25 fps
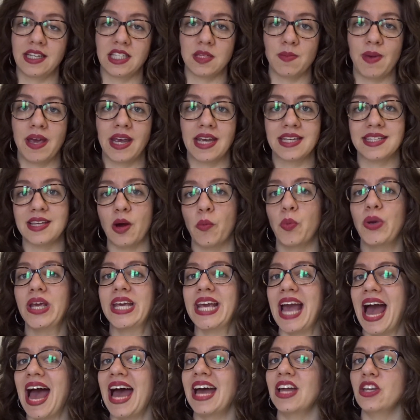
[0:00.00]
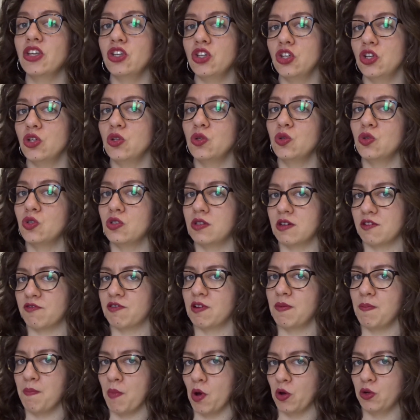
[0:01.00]
to make is that we can use
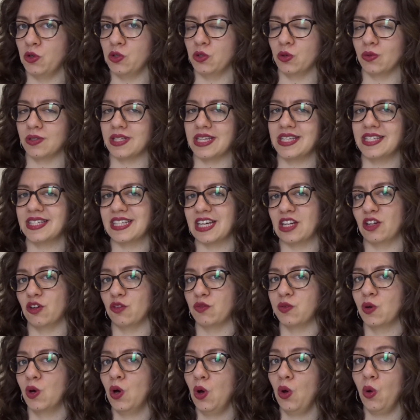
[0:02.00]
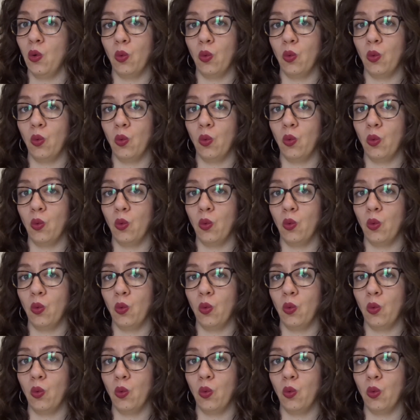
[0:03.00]
different modals instead of